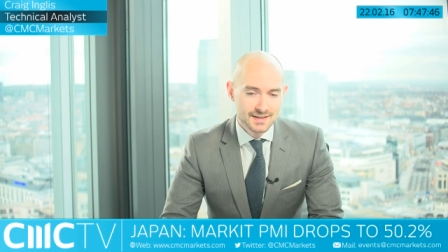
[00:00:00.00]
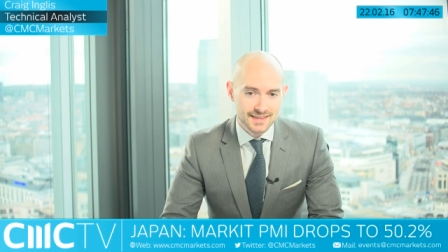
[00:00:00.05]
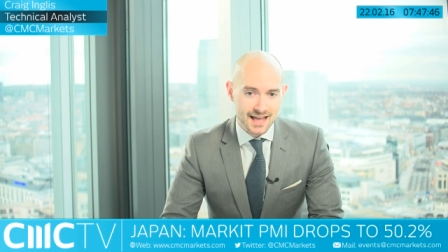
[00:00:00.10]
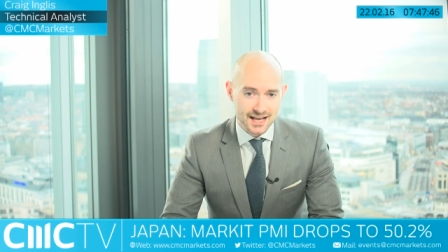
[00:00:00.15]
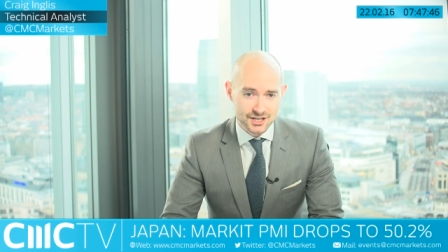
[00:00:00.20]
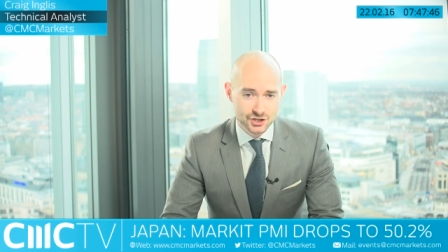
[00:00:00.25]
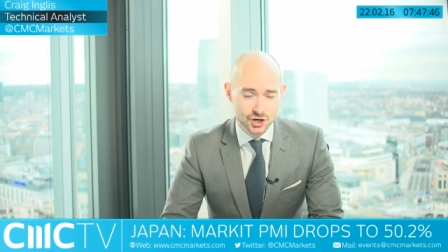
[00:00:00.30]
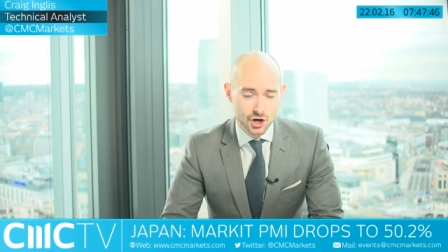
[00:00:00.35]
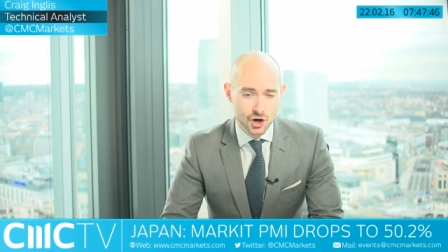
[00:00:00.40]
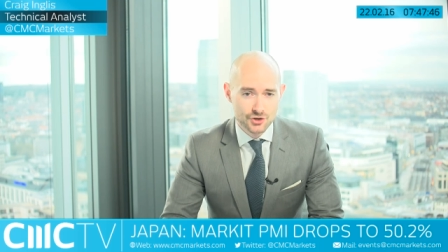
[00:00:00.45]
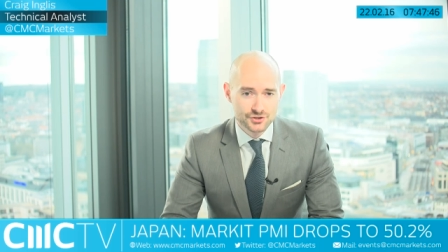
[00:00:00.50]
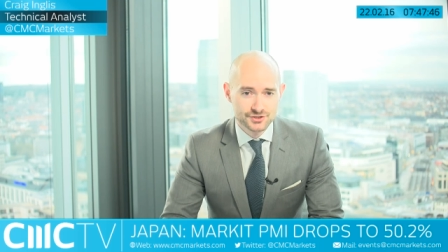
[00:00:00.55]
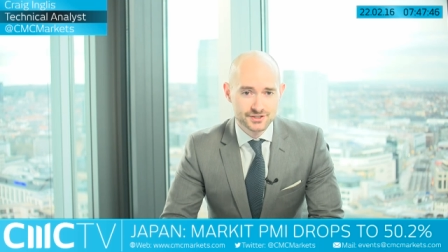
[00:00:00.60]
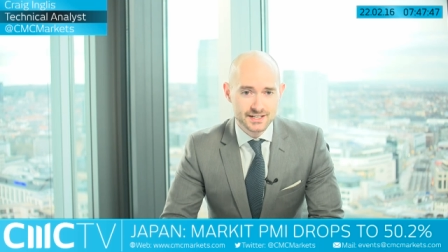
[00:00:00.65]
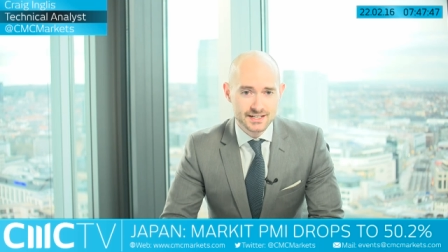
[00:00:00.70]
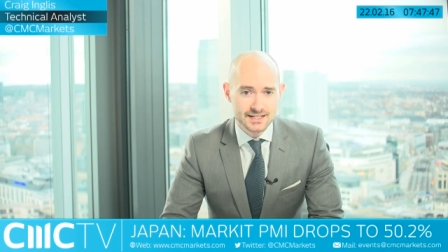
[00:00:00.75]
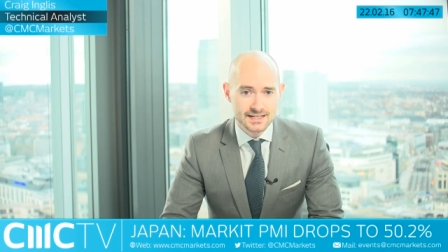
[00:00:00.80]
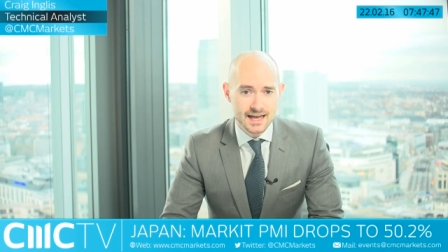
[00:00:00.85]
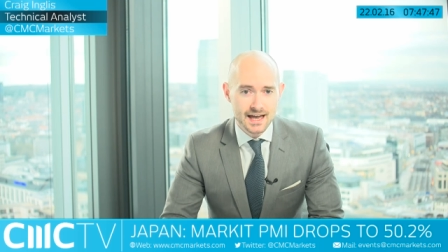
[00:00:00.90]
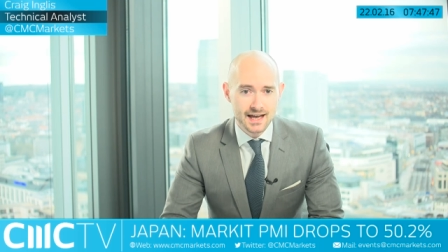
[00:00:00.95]
That's caused
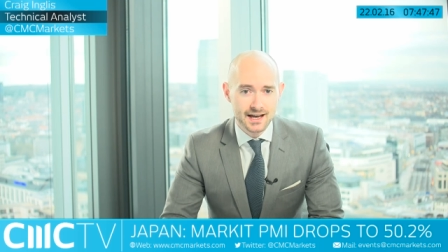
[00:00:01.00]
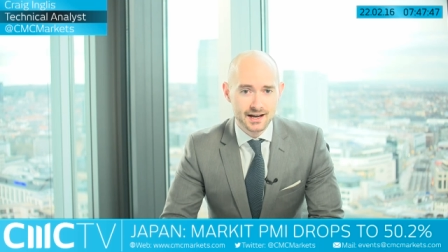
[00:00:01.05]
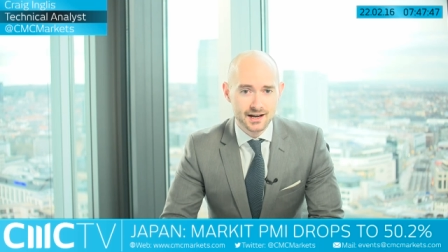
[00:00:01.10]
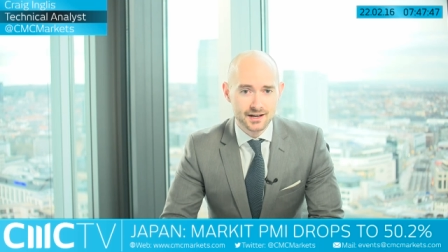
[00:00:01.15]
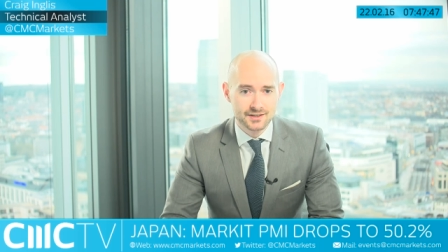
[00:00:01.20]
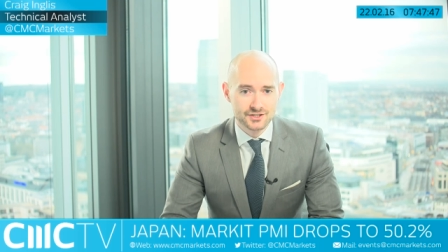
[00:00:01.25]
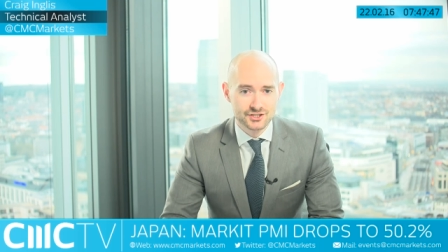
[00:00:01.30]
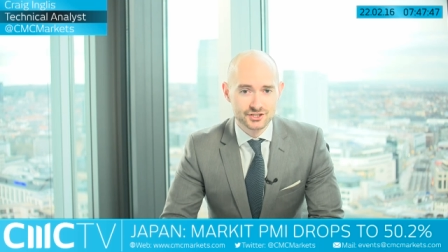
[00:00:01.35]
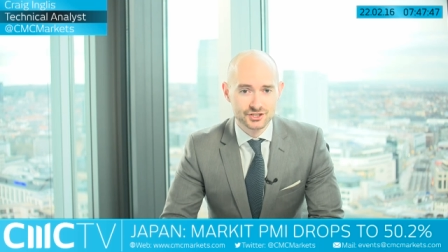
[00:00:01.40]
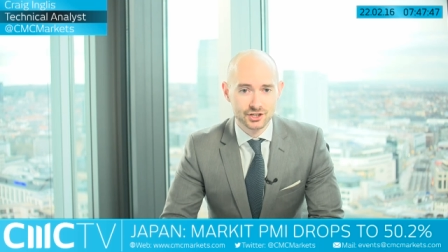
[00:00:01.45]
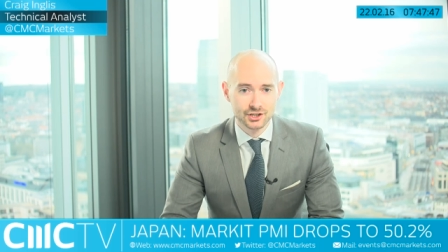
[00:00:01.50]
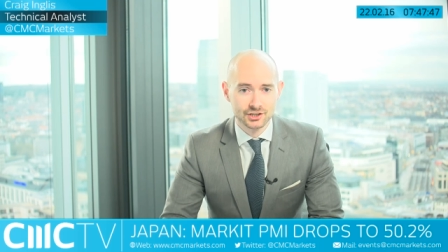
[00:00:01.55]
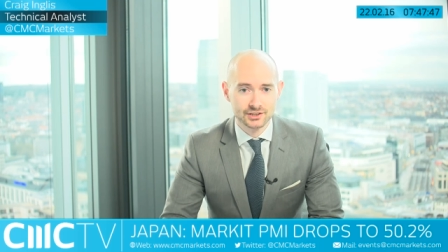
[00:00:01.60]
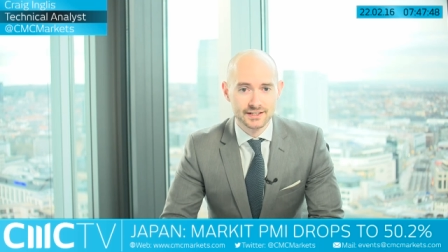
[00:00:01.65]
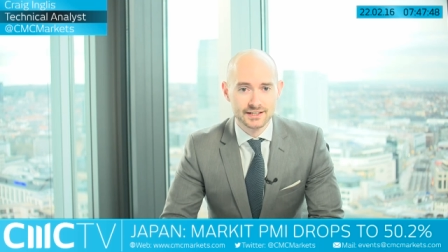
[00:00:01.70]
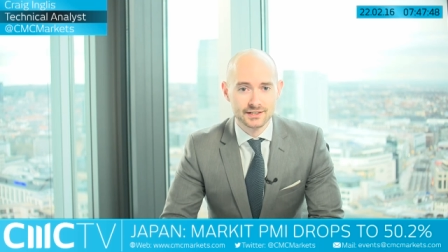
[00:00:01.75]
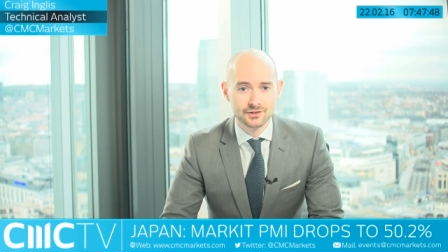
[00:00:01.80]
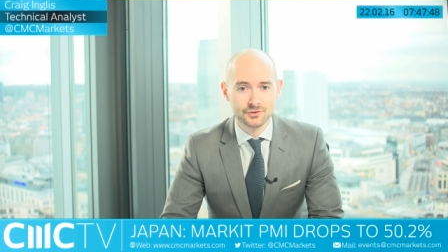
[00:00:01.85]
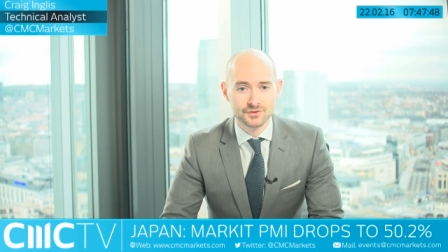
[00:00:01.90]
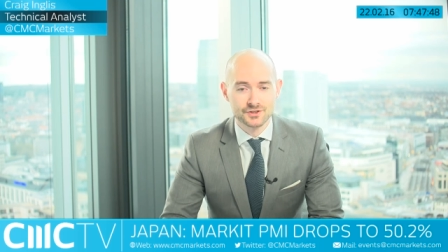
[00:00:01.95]
the, uh, the
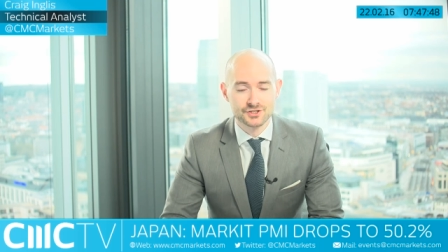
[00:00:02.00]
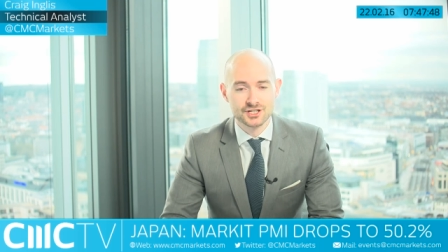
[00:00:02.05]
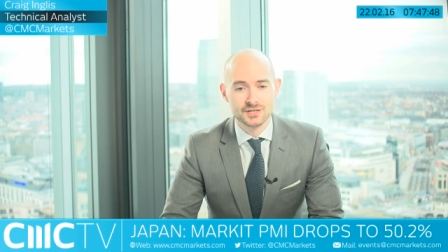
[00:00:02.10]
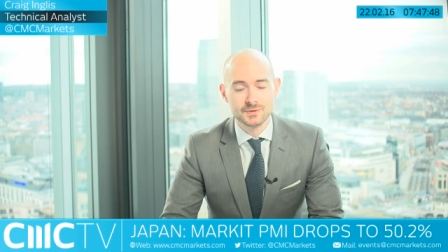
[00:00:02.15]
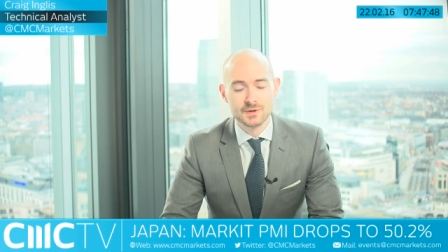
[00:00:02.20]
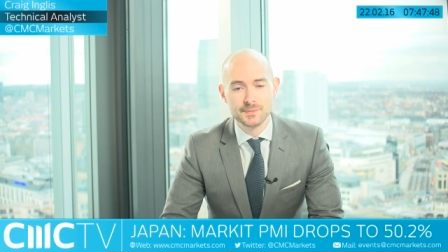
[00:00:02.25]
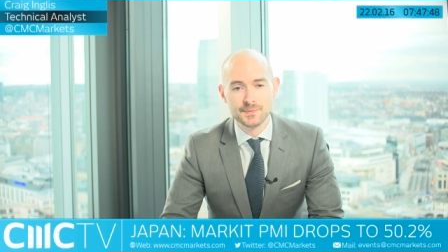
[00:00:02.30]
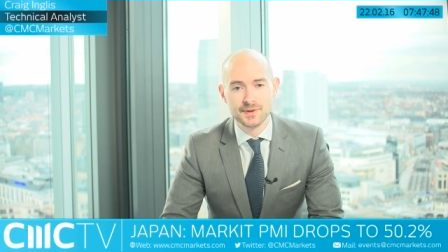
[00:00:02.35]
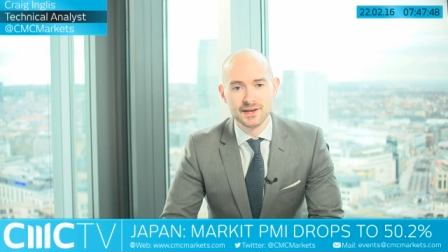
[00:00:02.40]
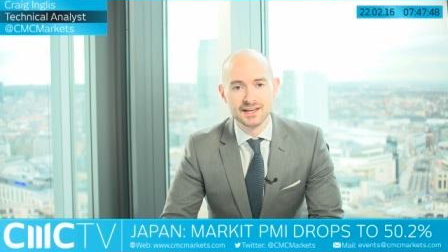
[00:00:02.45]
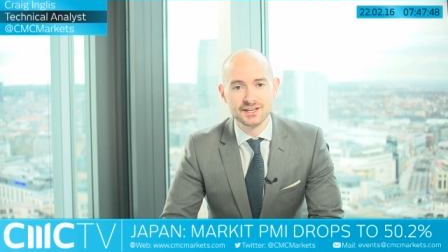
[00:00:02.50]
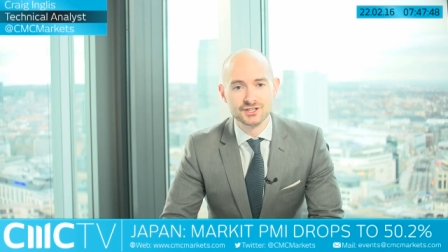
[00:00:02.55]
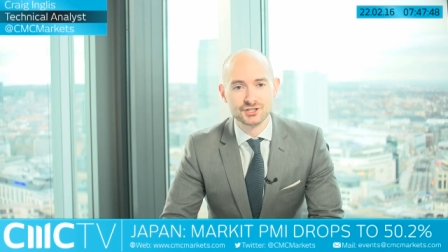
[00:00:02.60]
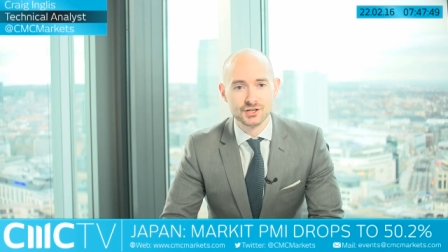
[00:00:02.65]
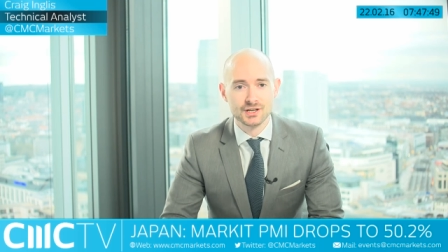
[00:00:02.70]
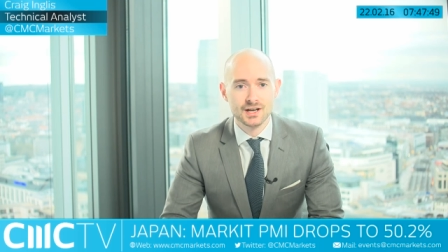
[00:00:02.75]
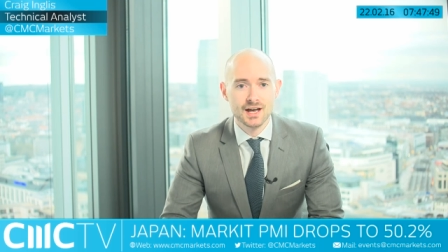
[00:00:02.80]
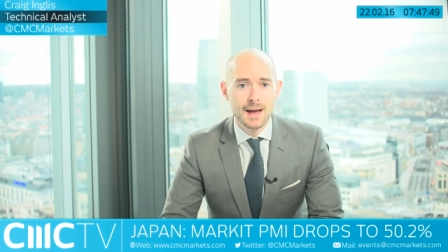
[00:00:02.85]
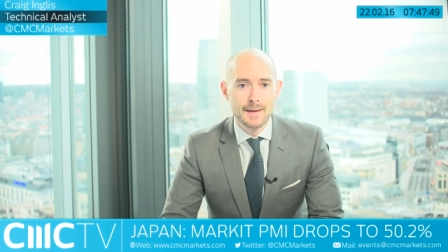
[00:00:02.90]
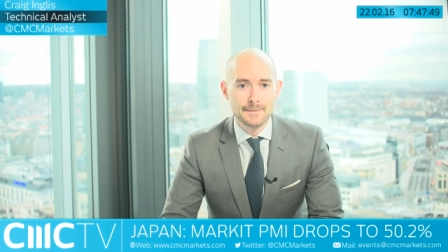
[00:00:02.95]
sterling or the G B P
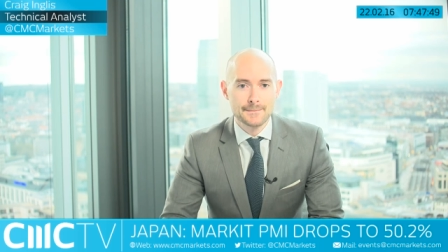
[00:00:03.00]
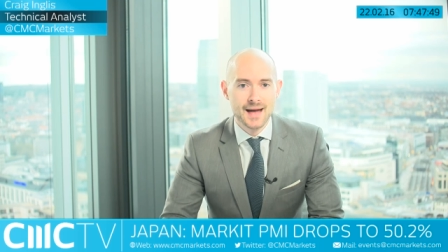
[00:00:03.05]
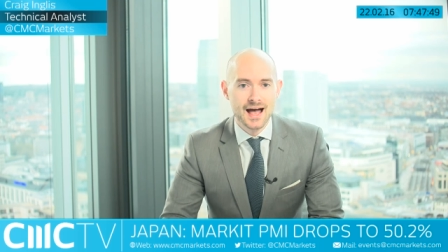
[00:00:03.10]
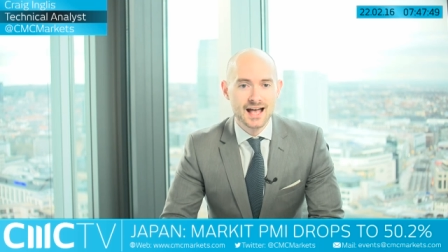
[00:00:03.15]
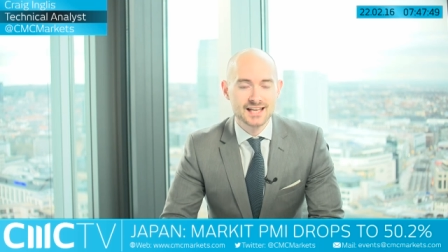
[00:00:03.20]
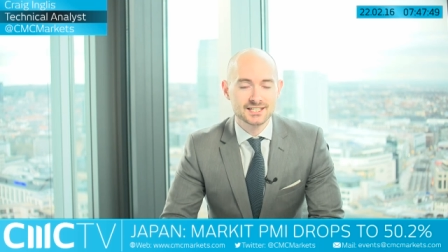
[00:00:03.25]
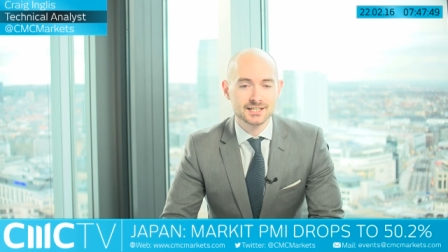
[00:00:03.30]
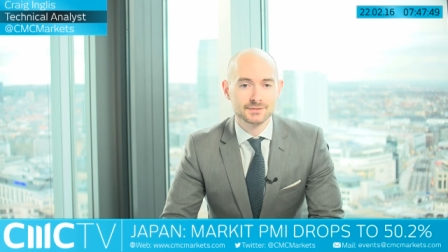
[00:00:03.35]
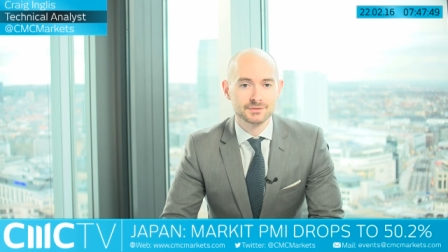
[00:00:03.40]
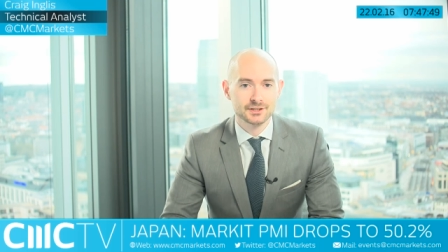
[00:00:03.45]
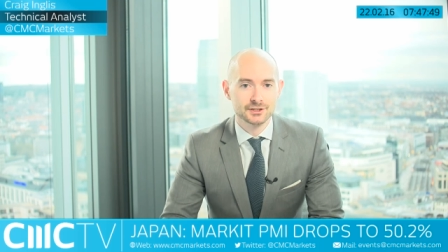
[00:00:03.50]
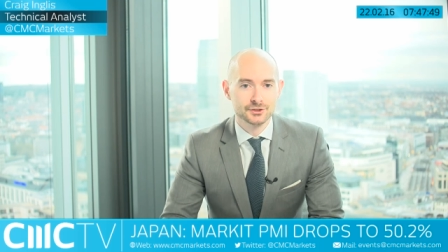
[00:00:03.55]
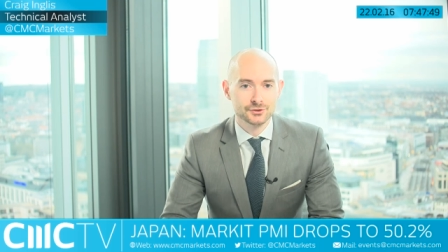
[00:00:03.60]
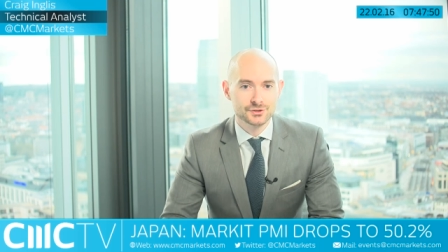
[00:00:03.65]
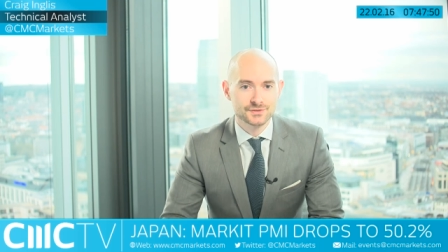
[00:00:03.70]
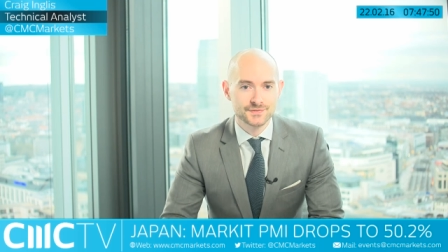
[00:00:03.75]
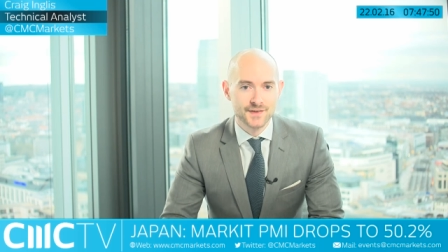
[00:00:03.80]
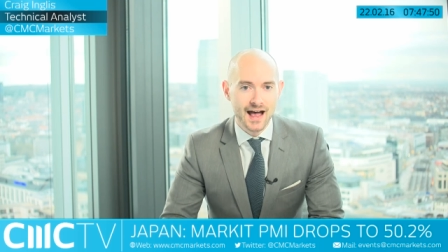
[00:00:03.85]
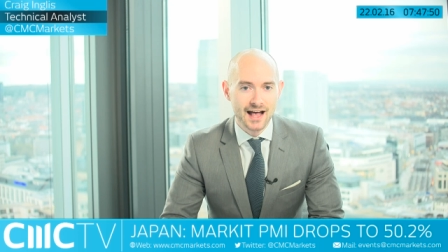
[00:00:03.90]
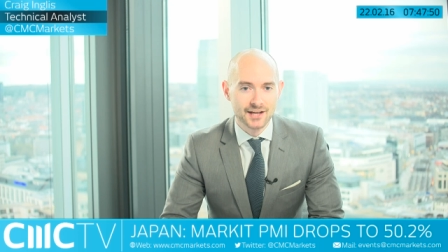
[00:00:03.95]
to massively
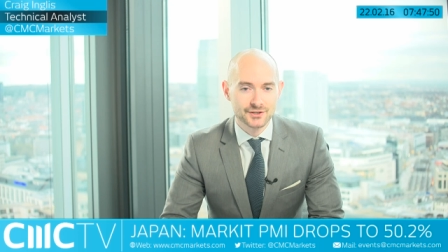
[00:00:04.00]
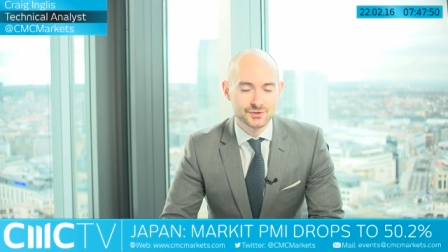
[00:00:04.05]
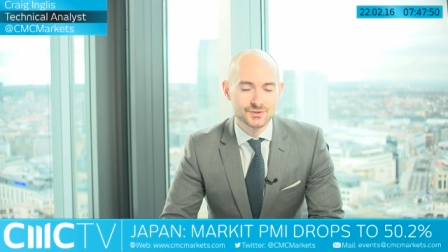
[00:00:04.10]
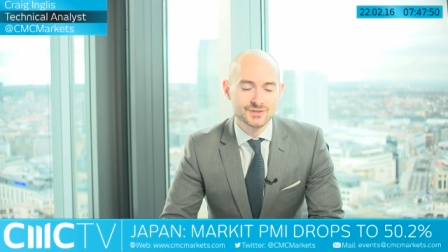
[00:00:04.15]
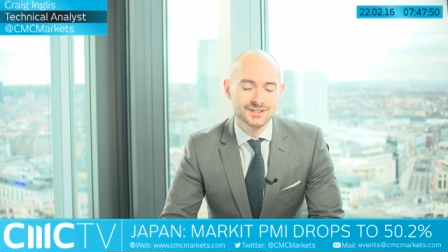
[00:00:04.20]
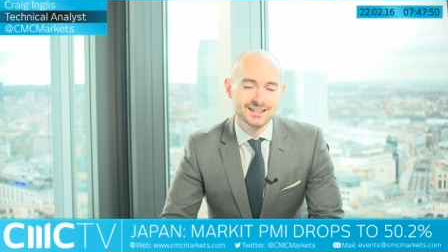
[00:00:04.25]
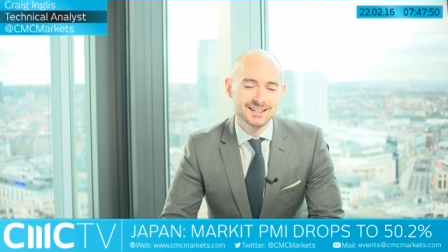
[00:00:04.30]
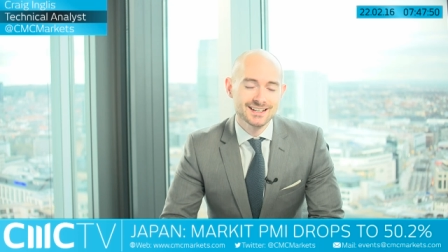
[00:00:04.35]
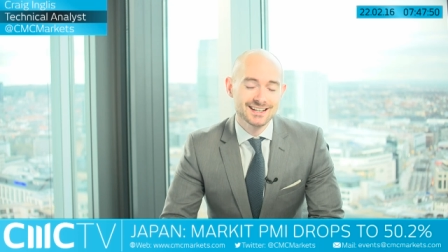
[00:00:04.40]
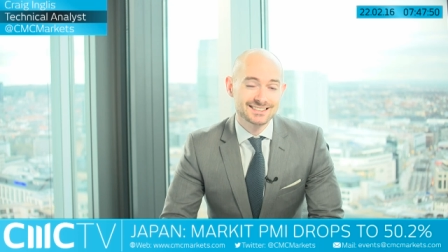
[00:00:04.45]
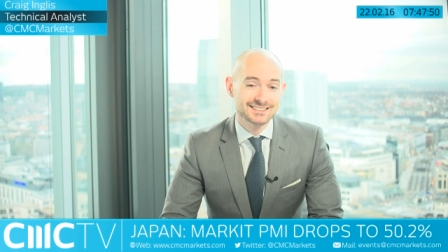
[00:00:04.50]
lose value.